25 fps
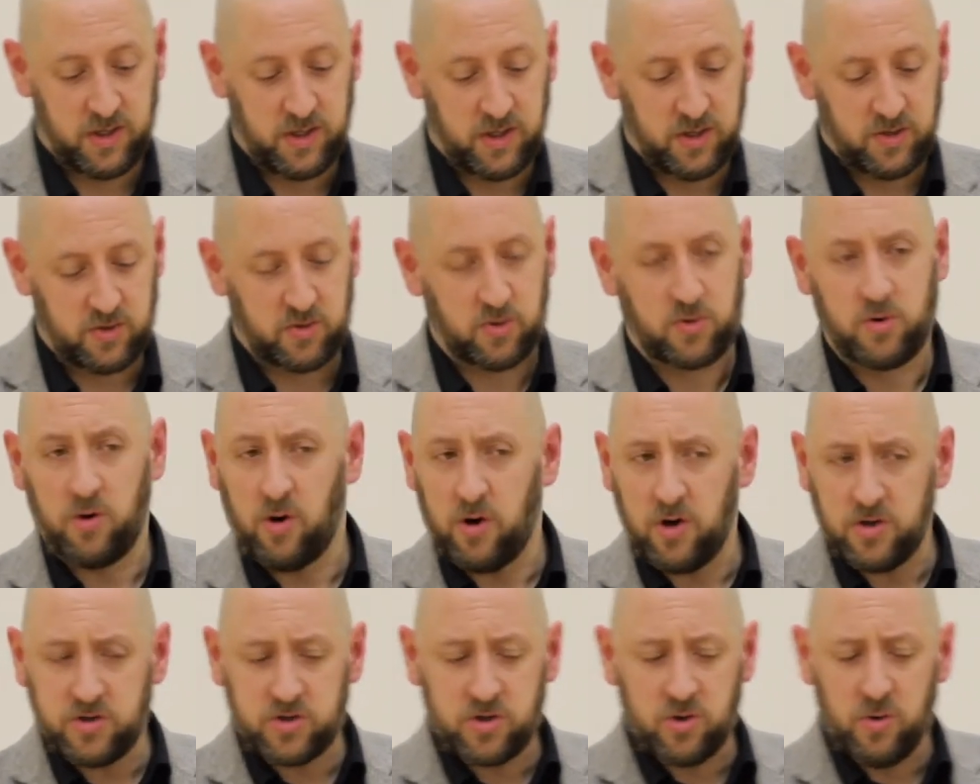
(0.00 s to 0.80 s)
So
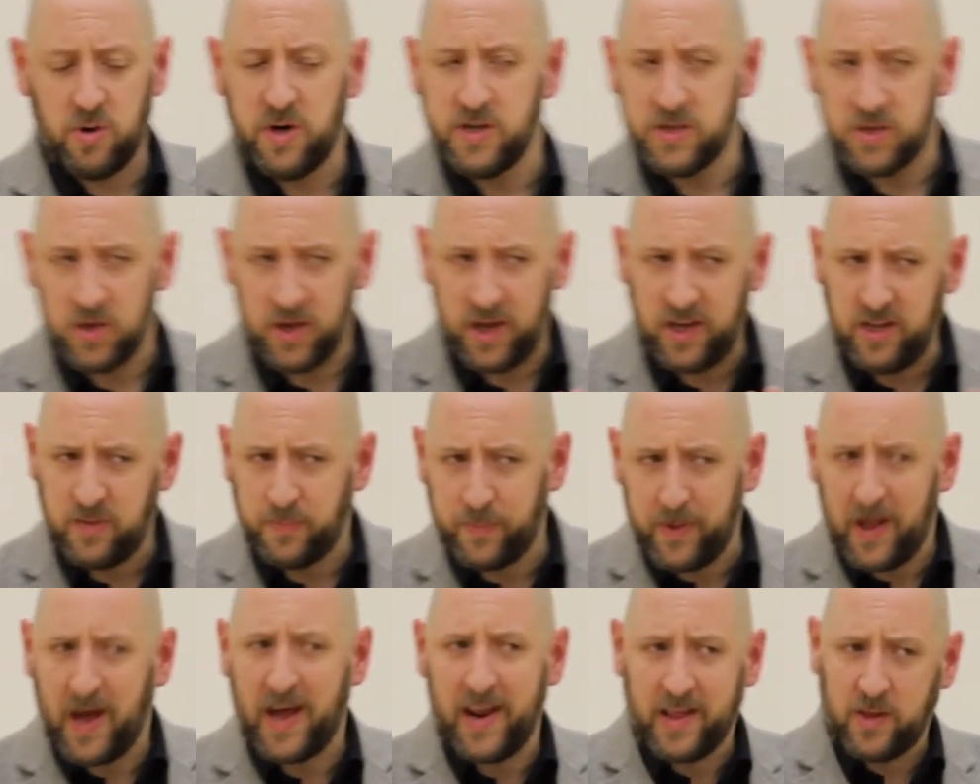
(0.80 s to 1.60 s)
he's
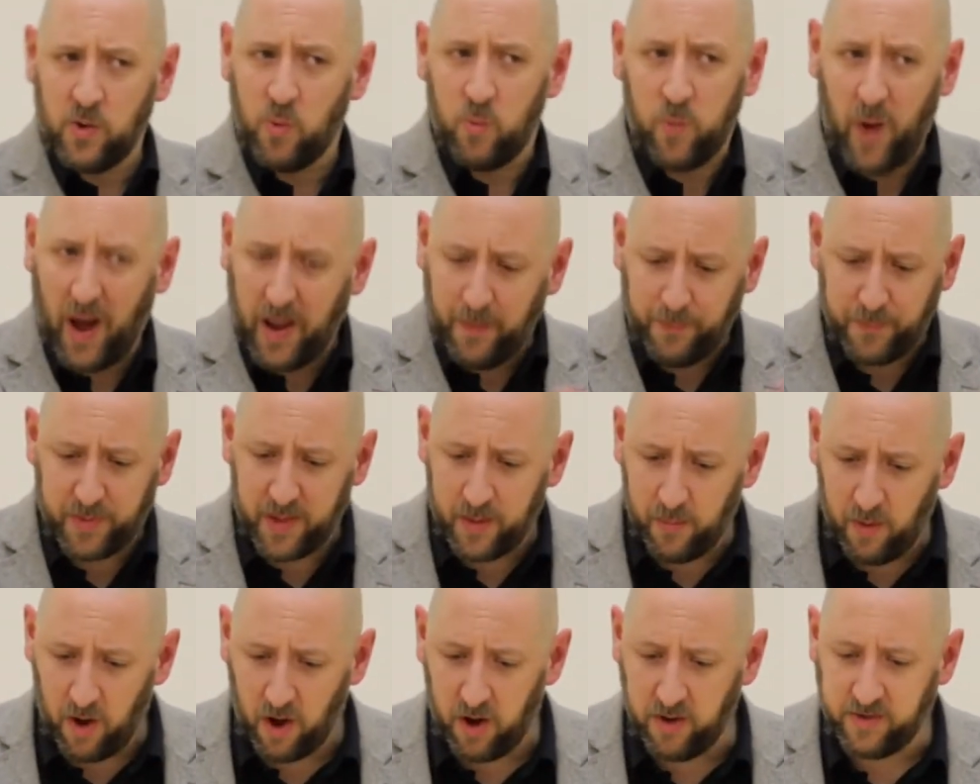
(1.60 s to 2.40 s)
planning to wipe
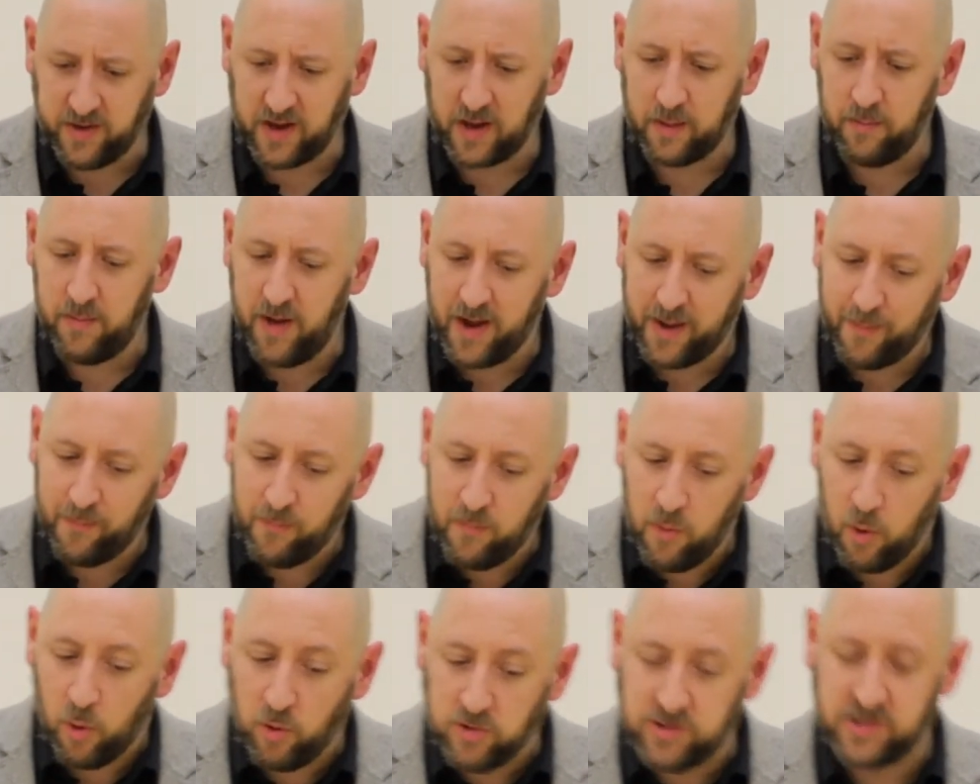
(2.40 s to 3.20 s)
them out and make
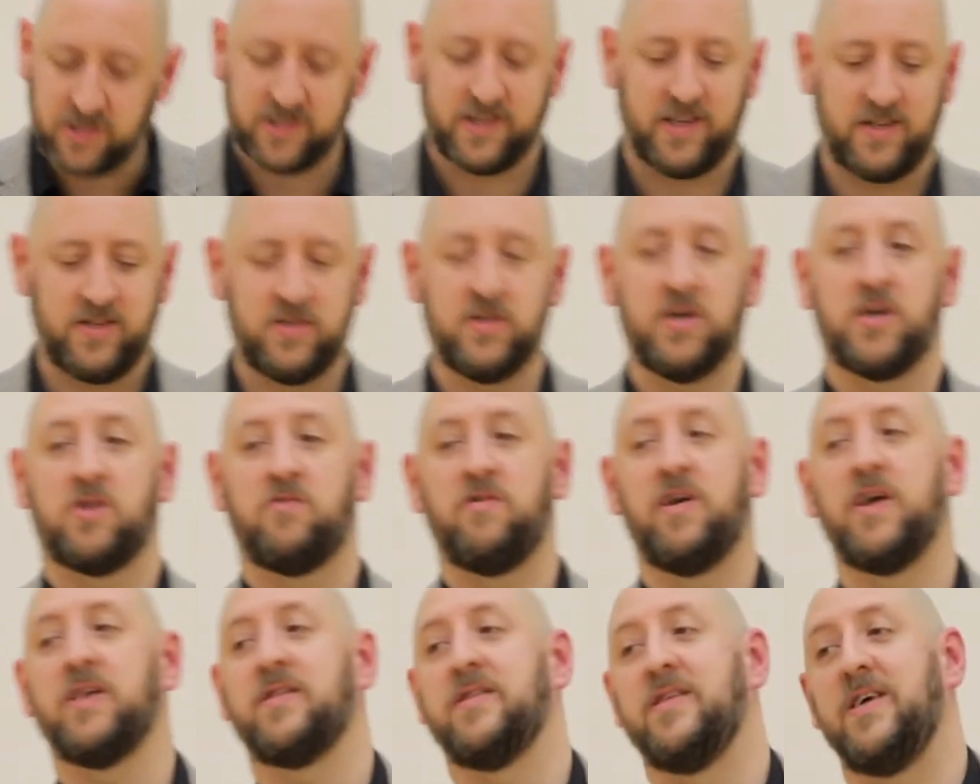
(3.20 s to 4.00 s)
Moses into a
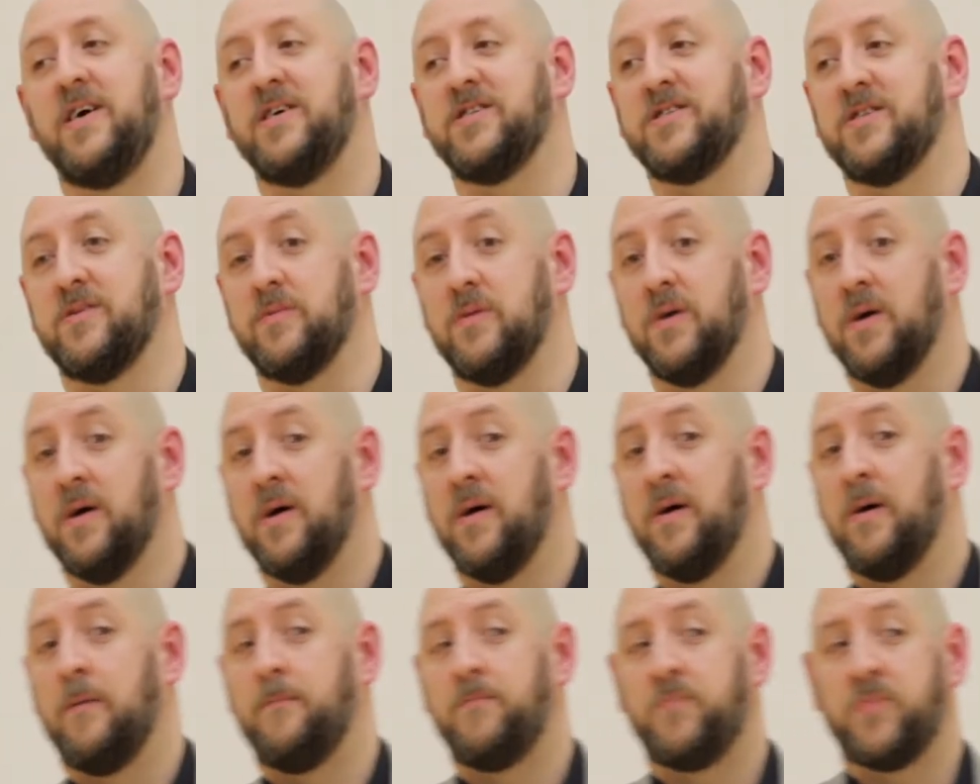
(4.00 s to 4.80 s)
great nation,
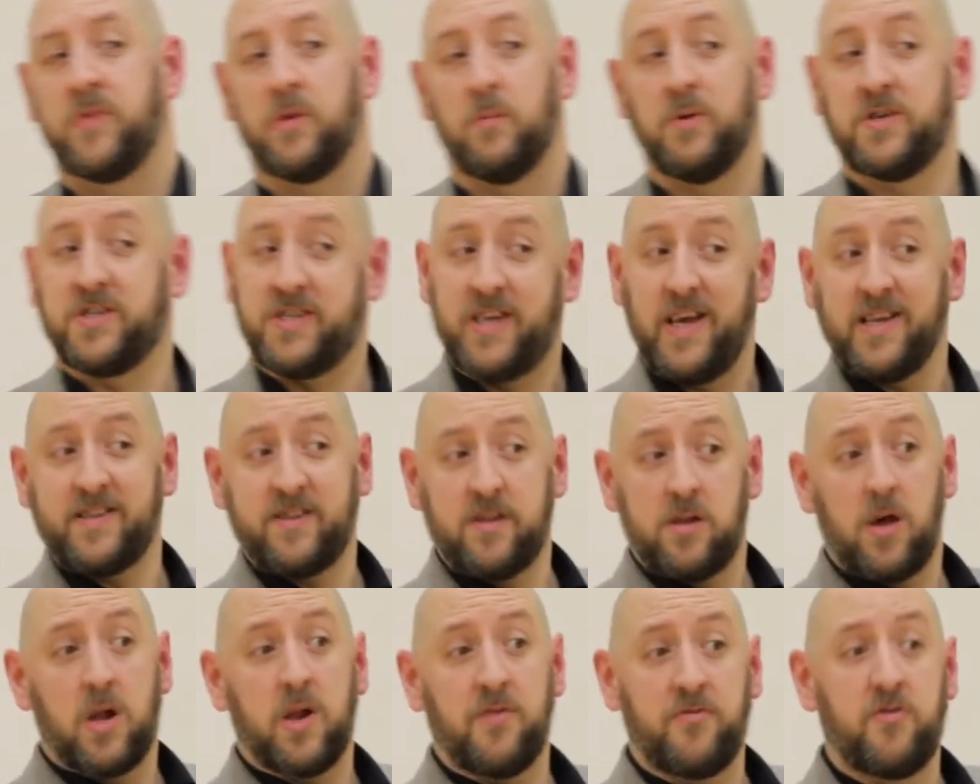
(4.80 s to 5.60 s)
which takes
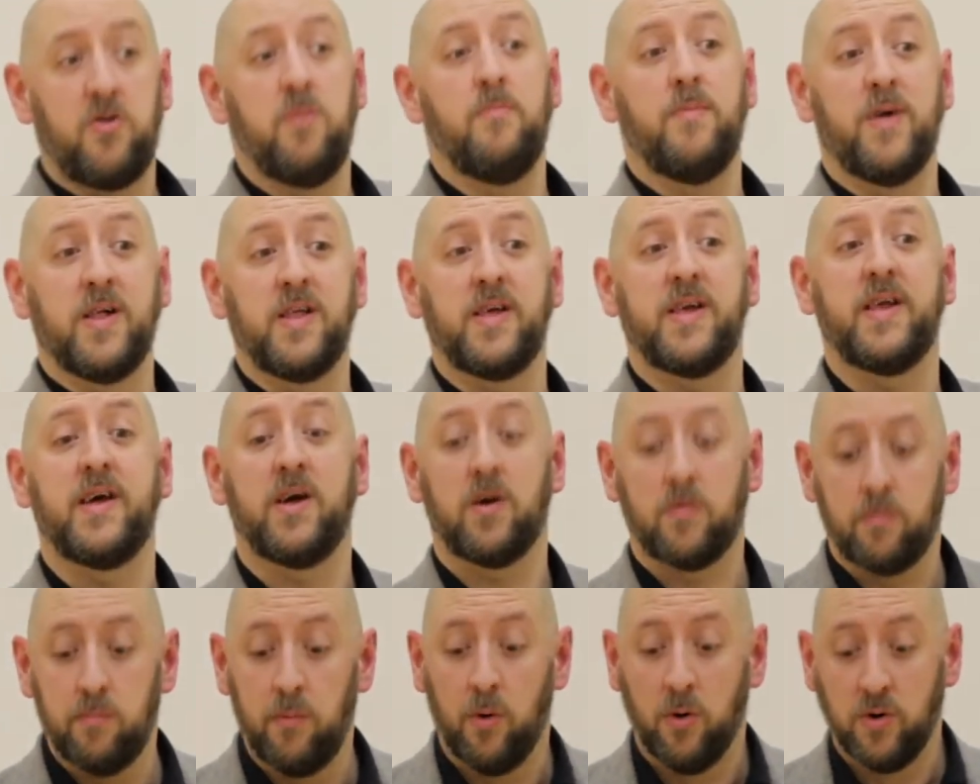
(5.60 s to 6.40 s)
a lot of
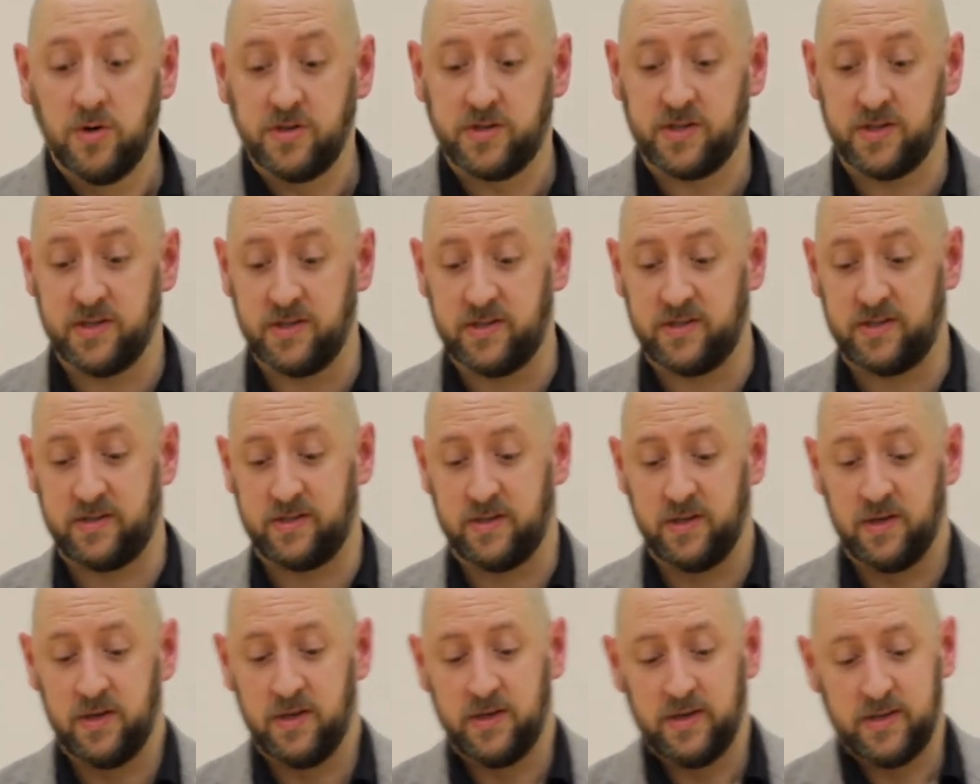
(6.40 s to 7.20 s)
humility on
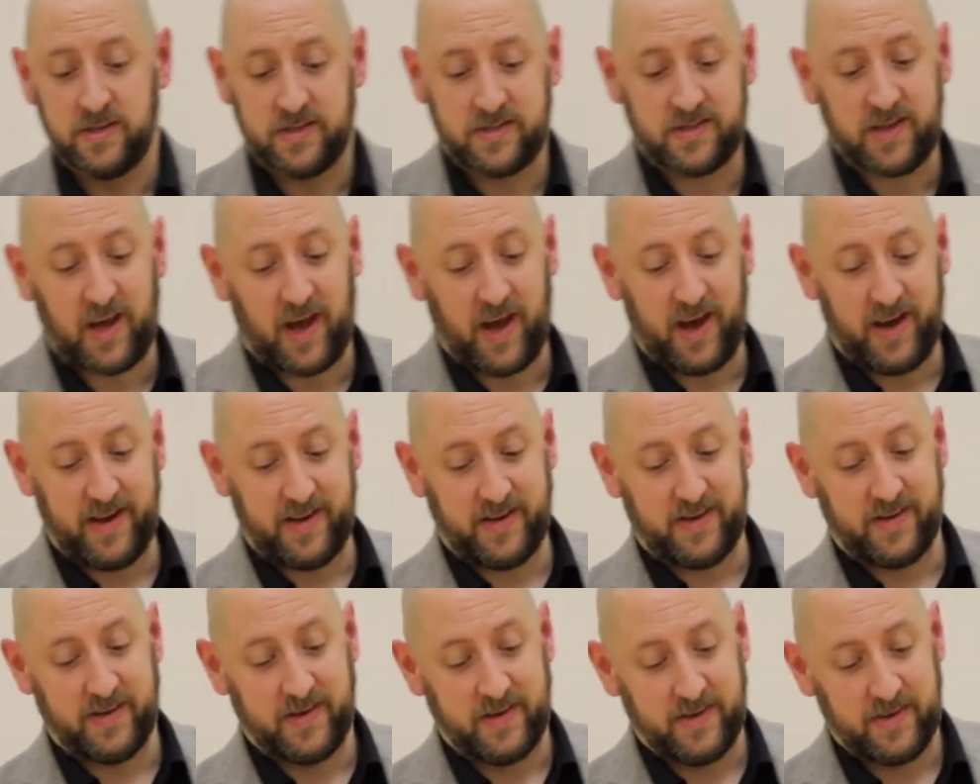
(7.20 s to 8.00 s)
Moses'
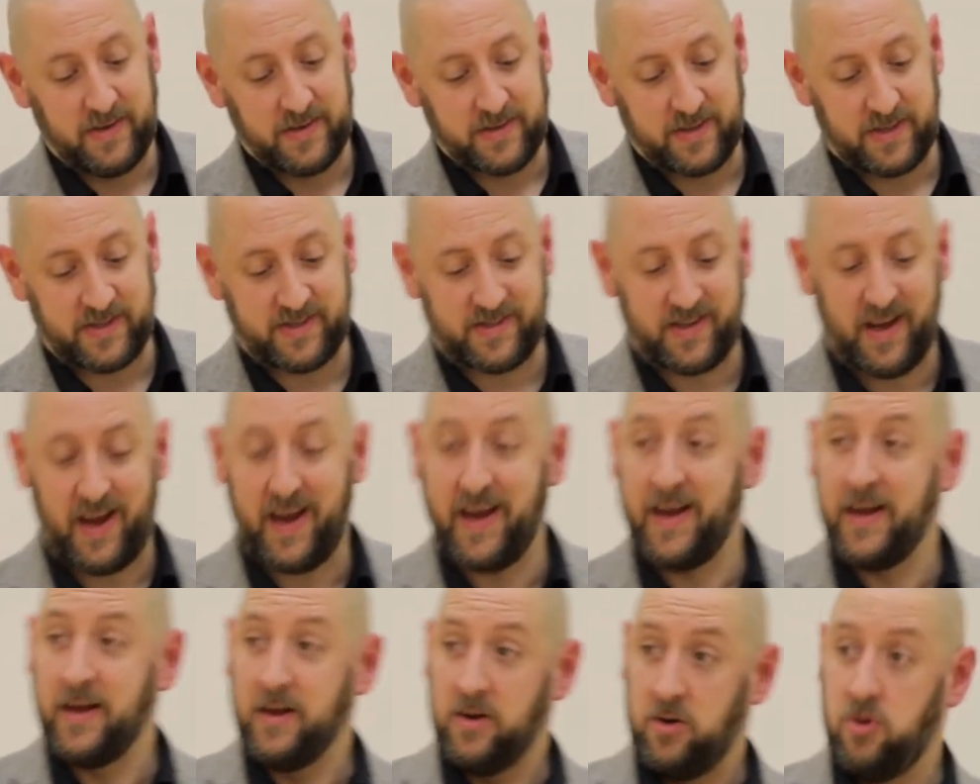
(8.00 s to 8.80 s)
side to
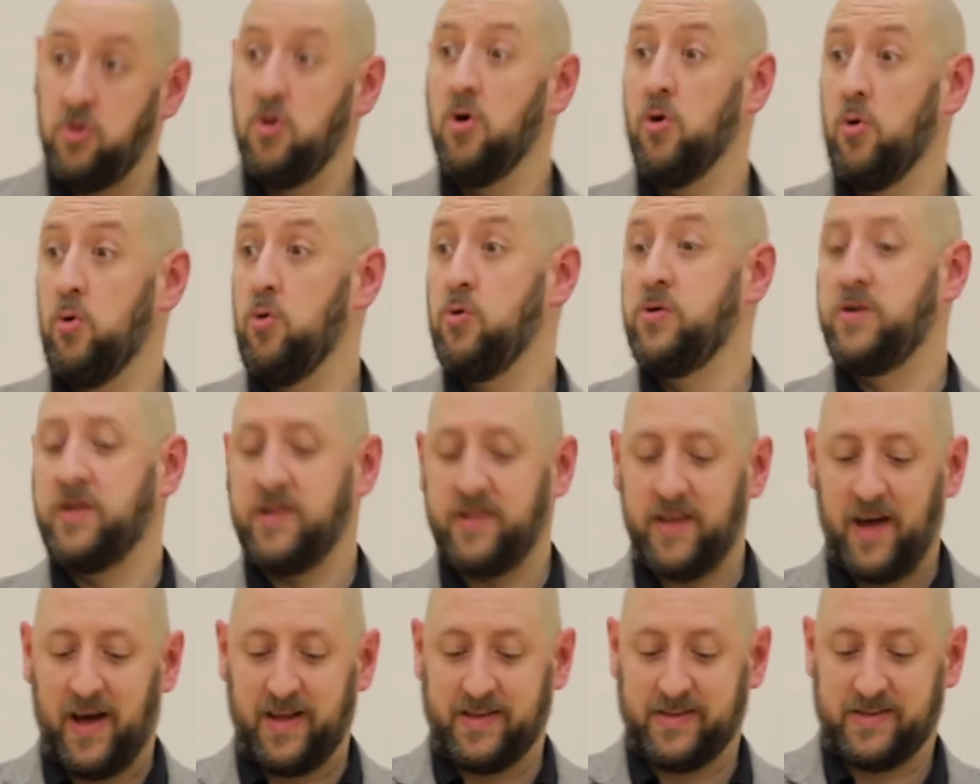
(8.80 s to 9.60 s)
say no
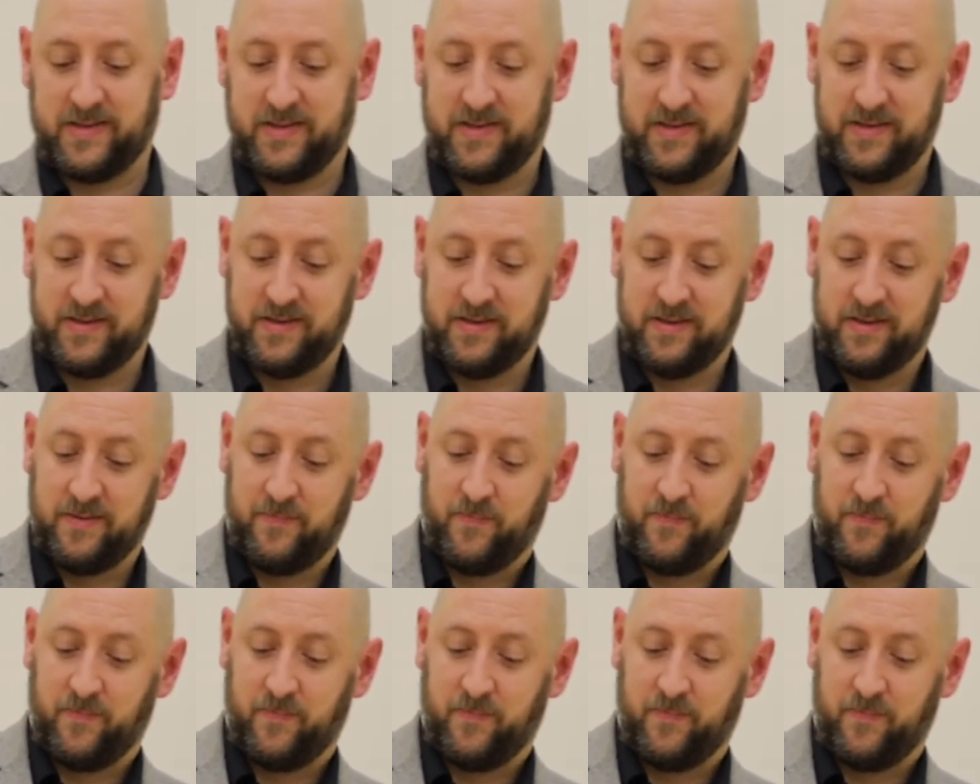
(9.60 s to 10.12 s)
to that.